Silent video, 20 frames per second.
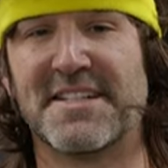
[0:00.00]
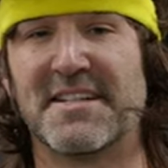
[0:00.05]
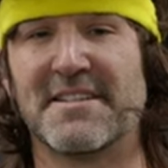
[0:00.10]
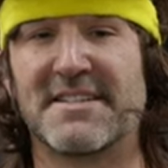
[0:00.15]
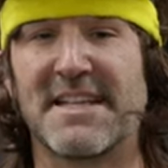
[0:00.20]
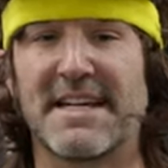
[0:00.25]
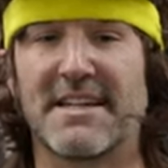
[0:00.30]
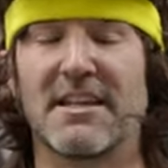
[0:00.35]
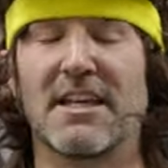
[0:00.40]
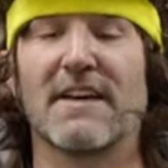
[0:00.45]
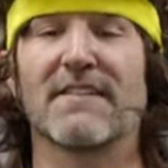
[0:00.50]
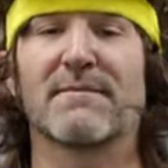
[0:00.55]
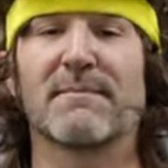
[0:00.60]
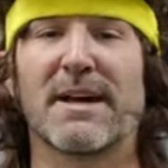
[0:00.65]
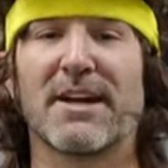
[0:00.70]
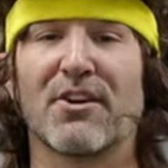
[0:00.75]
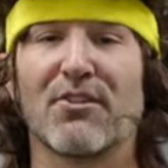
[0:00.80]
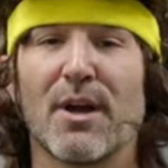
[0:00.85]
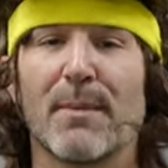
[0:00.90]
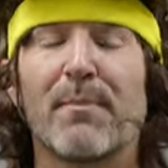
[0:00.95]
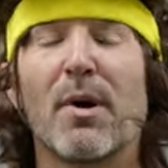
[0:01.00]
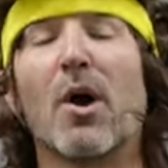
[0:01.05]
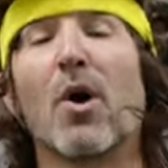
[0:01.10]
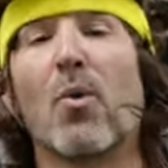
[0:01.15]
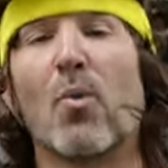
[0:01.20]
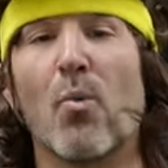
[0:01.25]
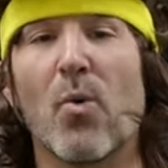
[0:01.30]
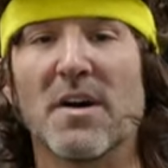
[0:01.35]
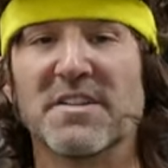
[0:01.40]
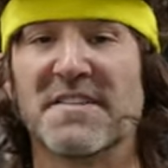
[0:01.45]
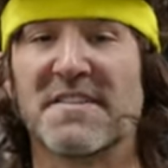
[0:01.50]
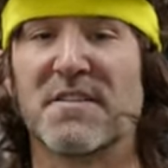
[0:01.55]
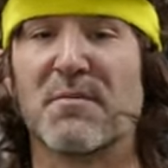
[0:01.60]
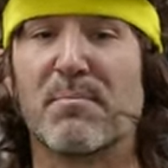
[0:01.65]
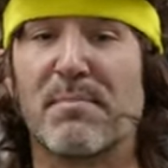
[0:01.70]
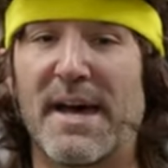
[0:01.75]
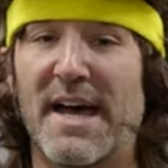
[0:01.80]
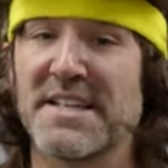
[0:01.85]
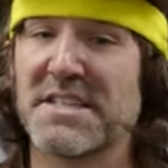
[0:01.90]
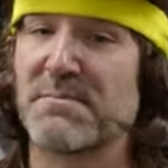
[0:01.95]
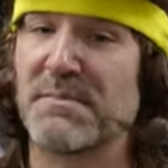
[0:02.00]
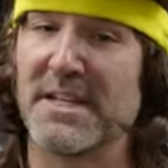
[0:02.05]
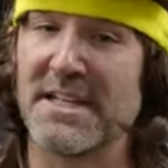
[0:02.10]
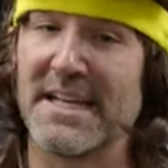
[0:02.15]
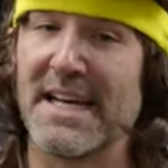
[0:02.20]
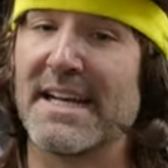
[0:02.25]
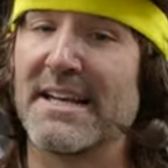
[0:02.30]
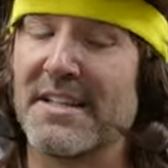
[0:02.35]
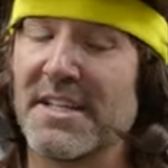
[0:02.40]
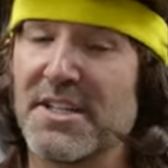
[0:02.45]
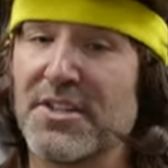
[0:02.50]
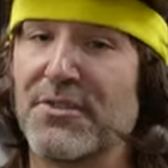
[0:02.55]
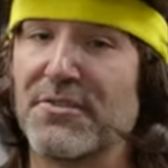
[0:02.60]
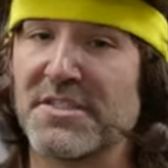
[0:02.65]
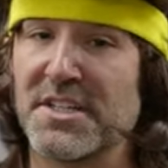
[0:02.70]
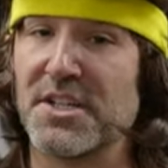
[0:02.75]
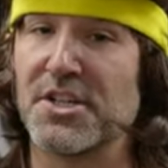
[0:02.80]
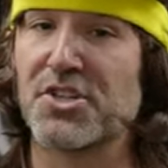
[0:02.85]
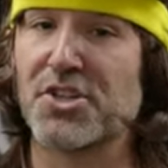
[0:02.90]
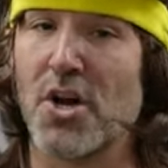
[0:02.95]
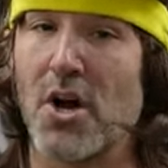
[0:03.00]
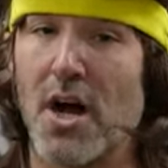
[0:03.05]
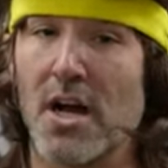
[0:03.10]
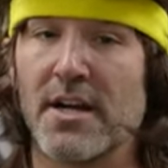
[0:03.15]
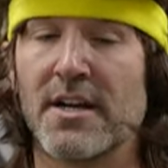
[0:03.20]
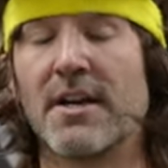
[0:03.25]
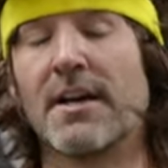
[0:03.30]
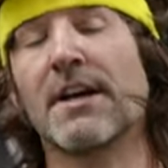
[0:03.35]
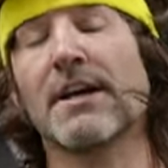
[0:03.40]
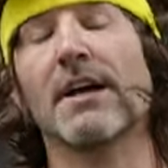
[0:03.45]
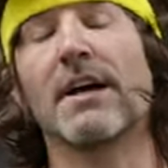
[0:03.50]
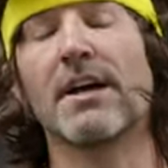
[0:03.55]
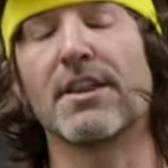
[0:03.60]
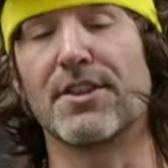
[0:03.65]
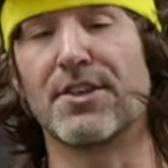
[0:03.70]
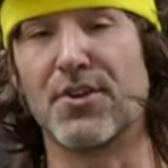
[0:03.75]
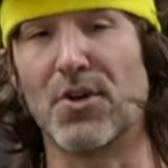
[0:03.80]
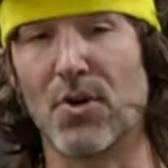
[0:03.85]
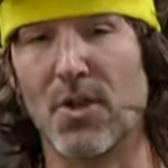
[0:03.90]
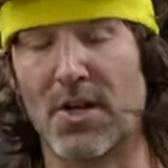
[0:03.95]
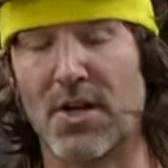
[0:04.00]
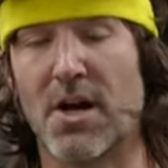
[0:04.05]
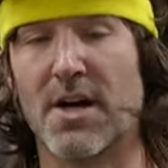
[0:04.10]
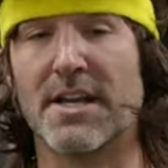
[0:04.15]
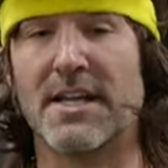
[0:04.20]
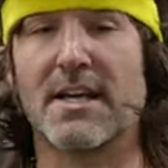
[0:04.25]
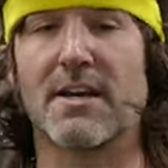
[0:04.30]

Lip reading: set of deadlift, my grip wasn't the best, but again, didn't use any chalk. The knurling on